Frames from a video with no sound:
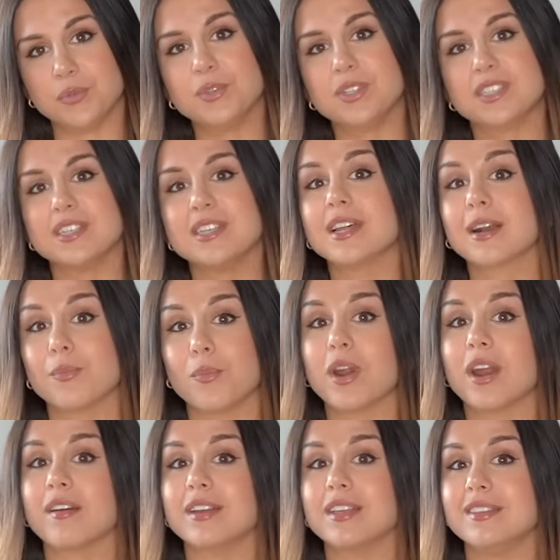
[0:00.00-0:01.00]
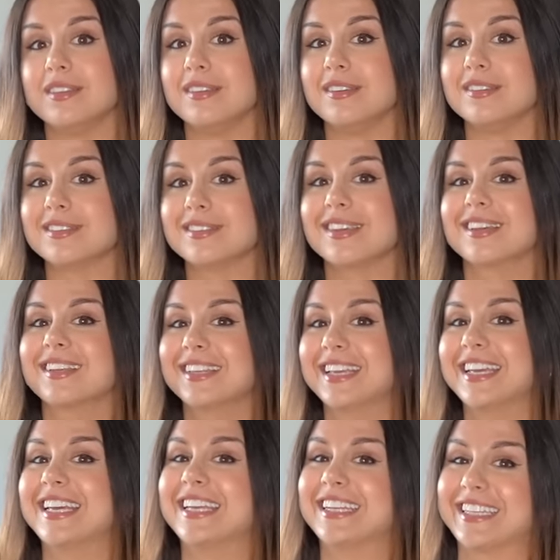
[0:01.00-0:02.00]
you would see that I'm wearing these,
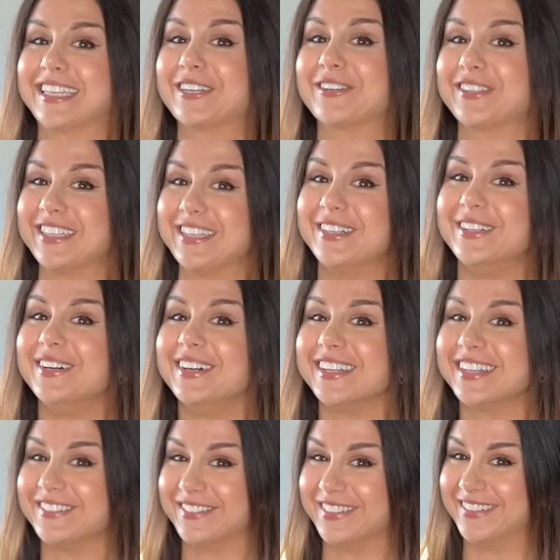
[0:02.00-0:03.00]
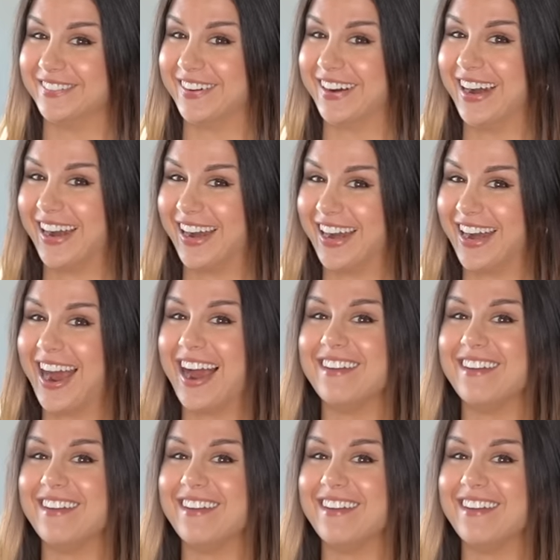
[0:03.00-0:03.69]
literally all of them, right?